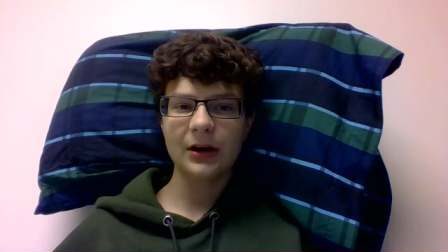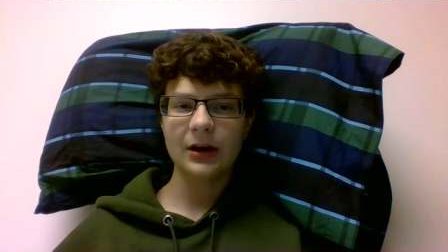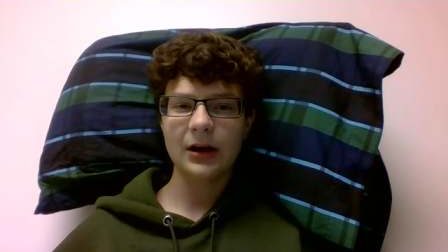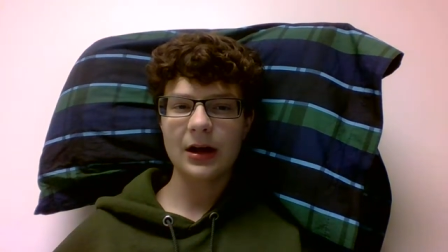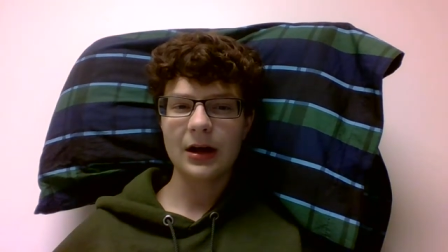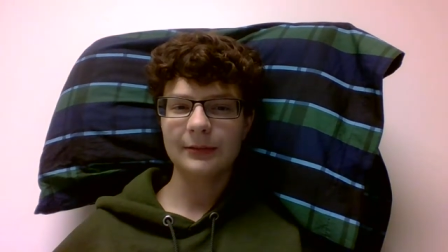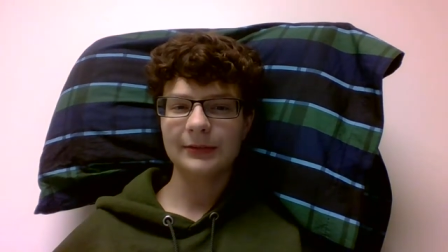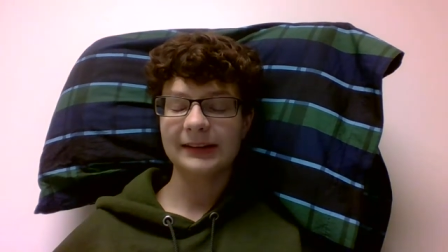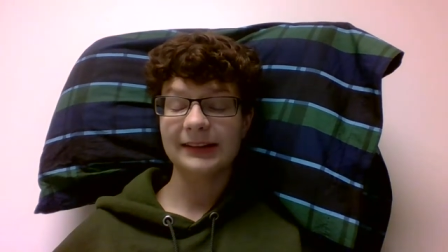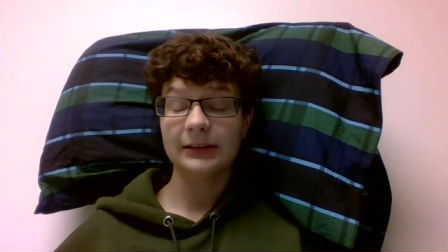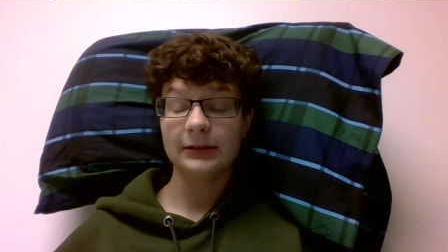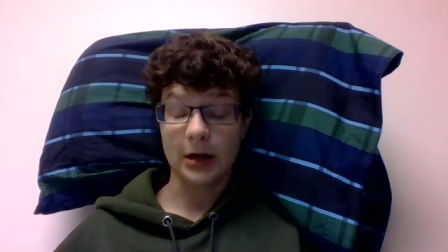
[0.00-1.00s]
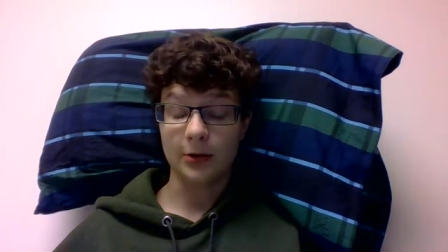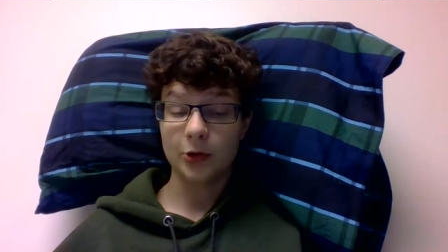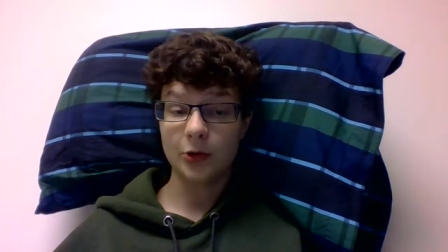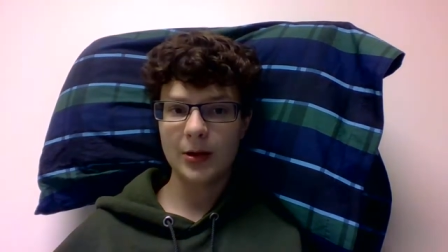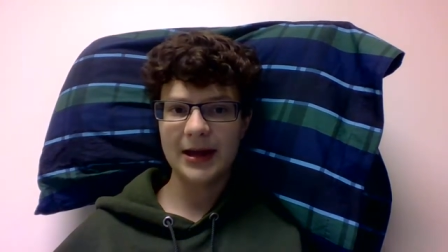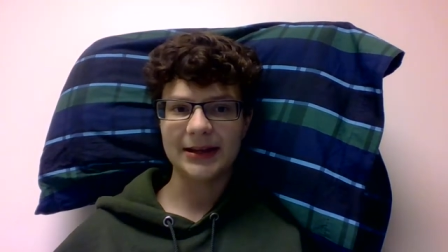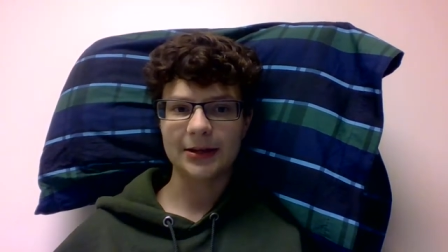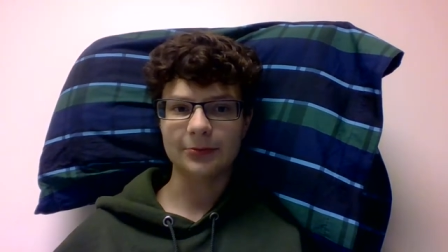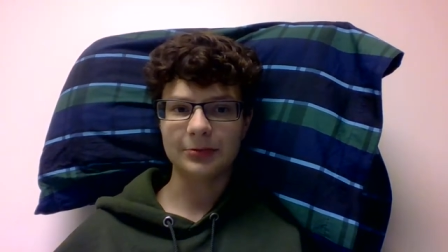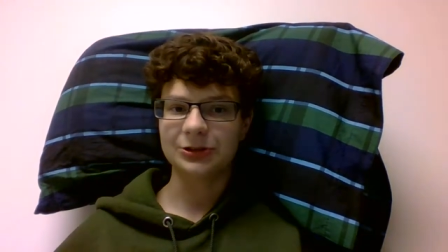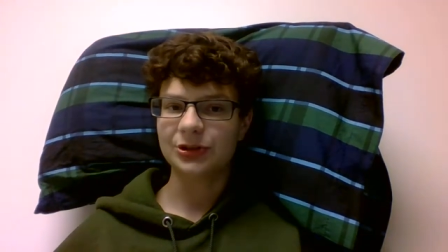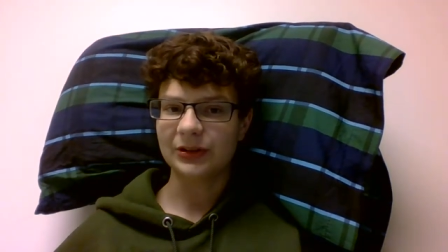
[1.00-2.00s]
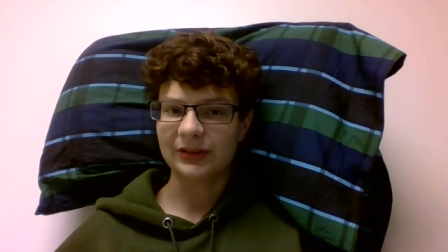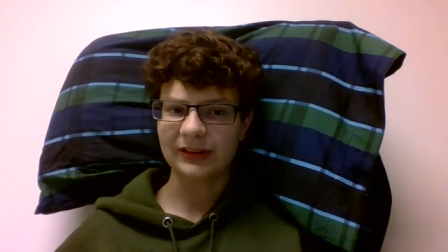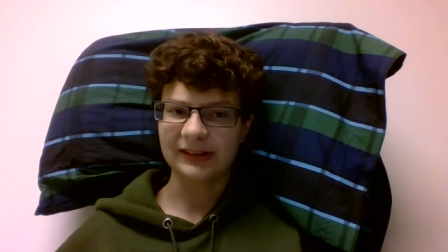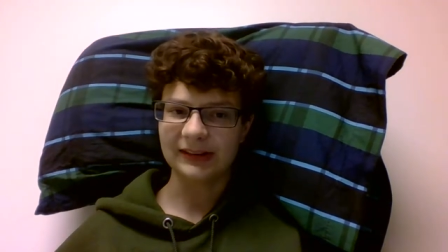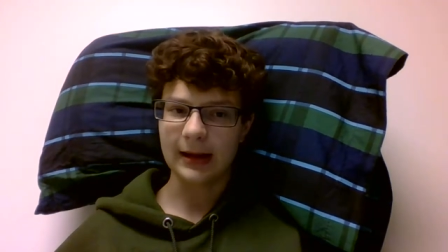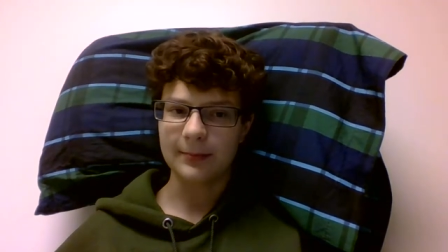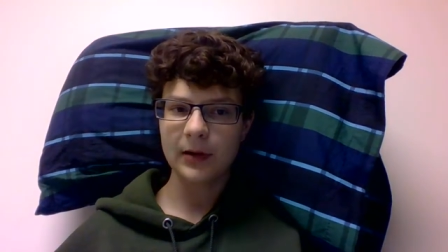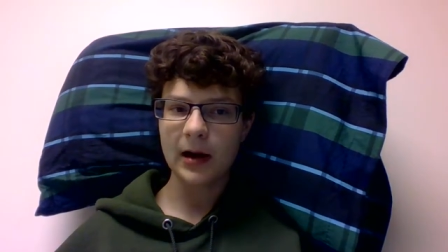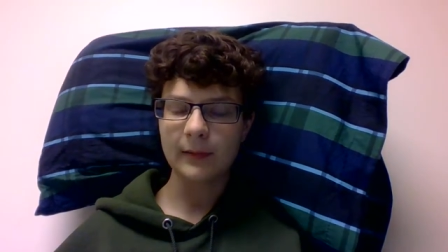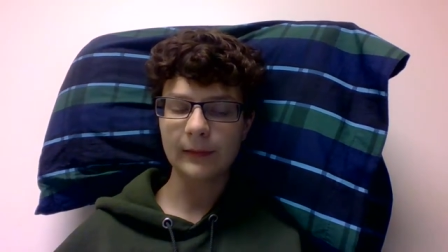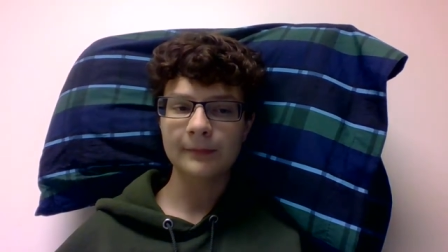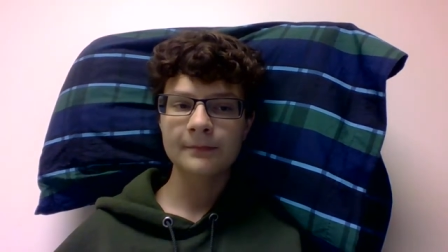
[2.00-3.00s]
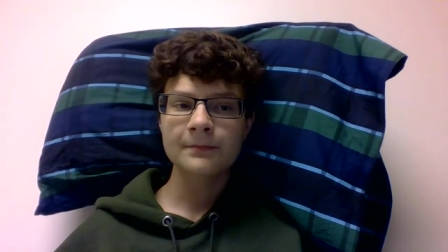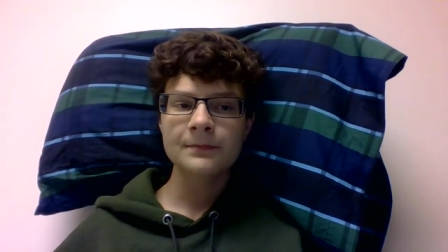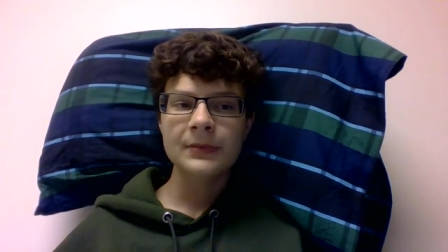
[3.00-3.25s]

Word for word: are obviously not requited, which is a slight problem.